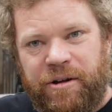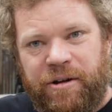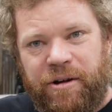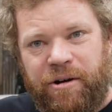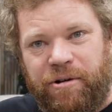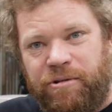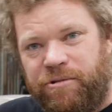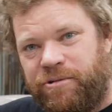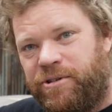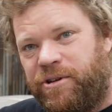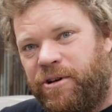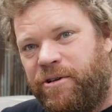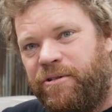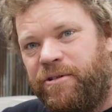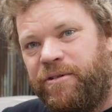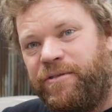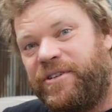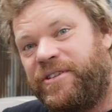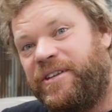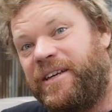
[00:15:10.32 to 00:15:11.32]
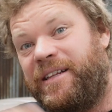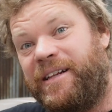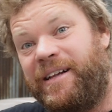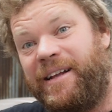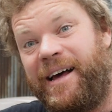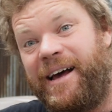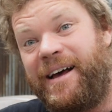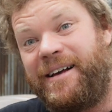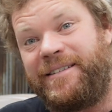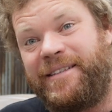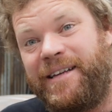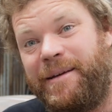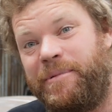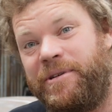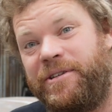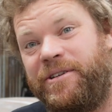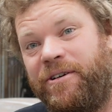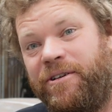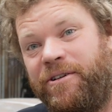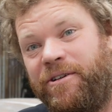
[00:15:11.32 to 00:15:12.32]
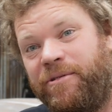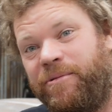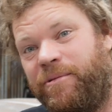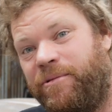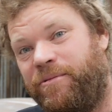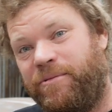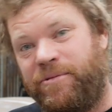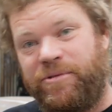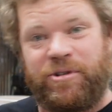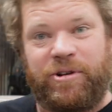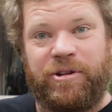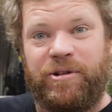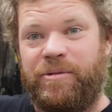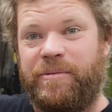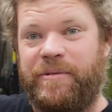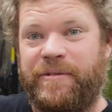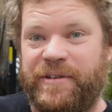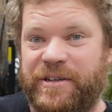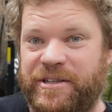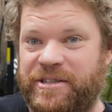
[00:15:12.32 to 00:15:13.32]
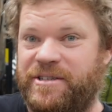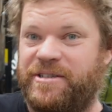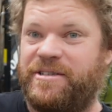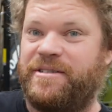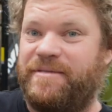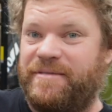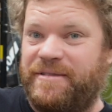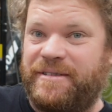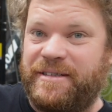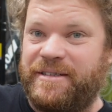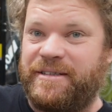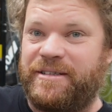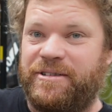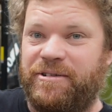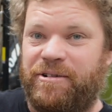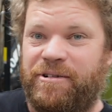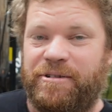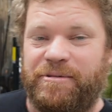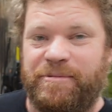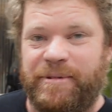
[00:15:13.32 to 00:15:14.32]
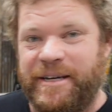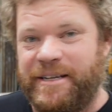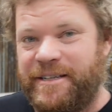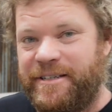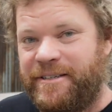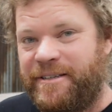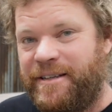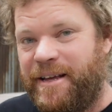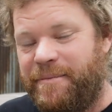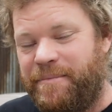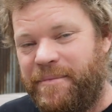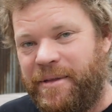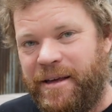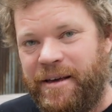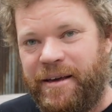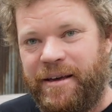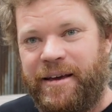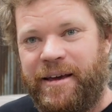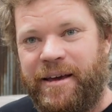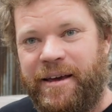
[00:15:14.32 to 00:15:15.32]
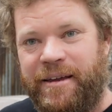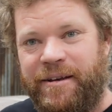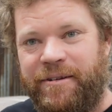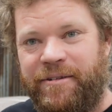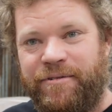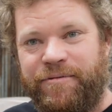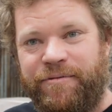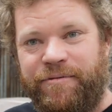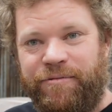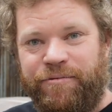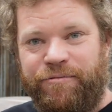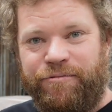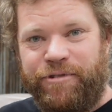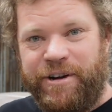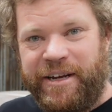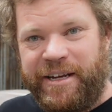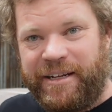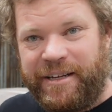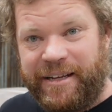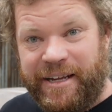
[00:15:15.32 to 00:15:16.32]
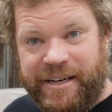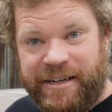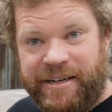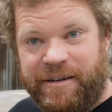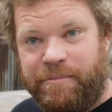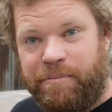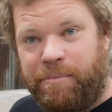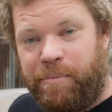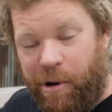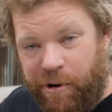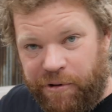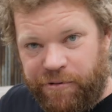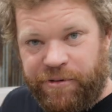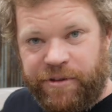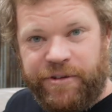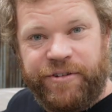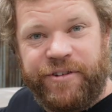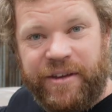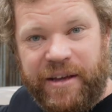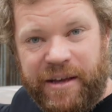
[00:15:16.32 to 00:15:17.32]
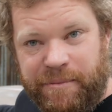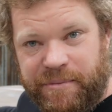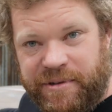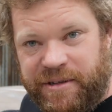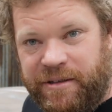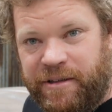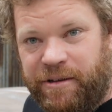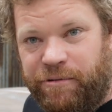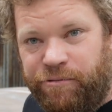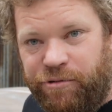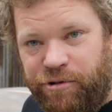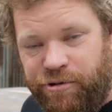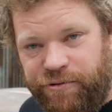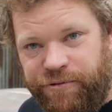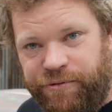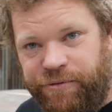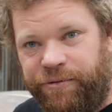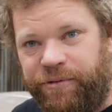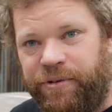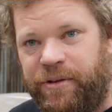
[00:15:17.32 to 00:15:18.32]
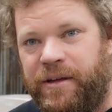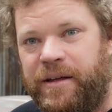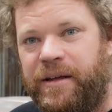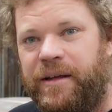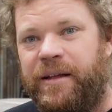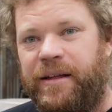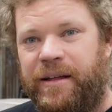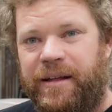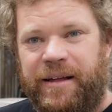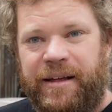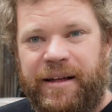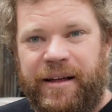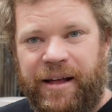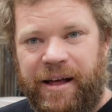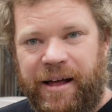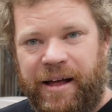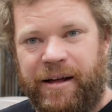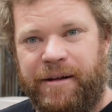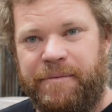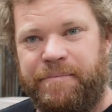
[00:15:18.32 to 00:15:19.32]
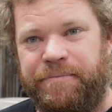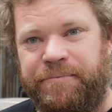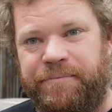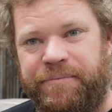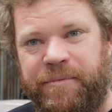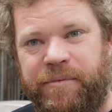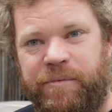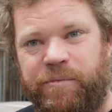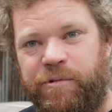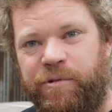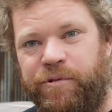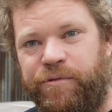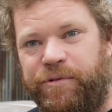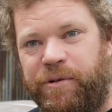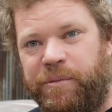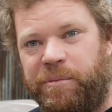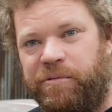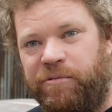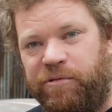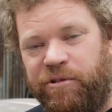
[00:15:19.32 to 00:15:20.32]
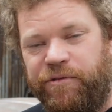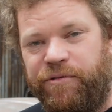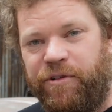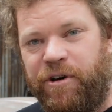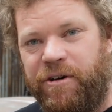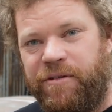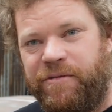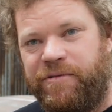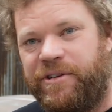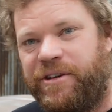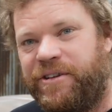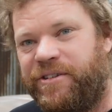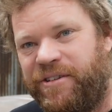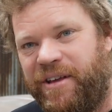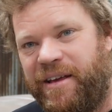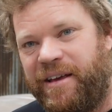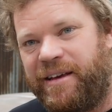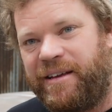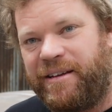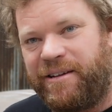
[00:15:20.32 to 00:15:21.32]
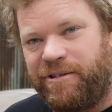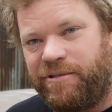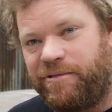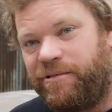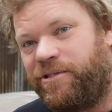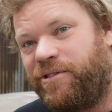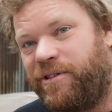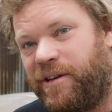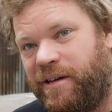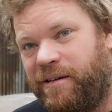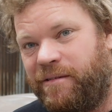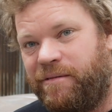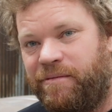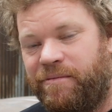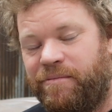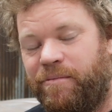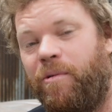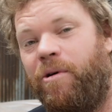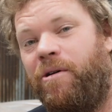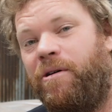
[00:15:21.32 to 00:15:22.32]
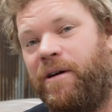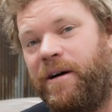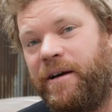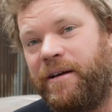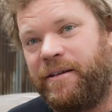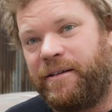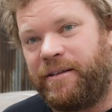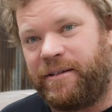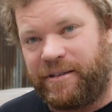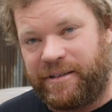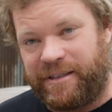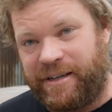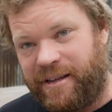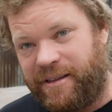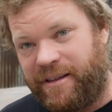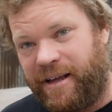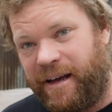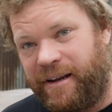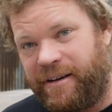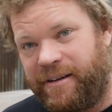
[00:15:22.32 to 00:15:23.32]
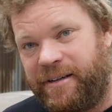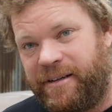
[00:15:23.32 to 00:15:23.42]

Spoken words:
Also, if you've seen the last episode, I took a little bit of a sideways step there, and I've re-leaded both the seams in the roof. We'll flip the roof over in a second and you'll see why I've done that.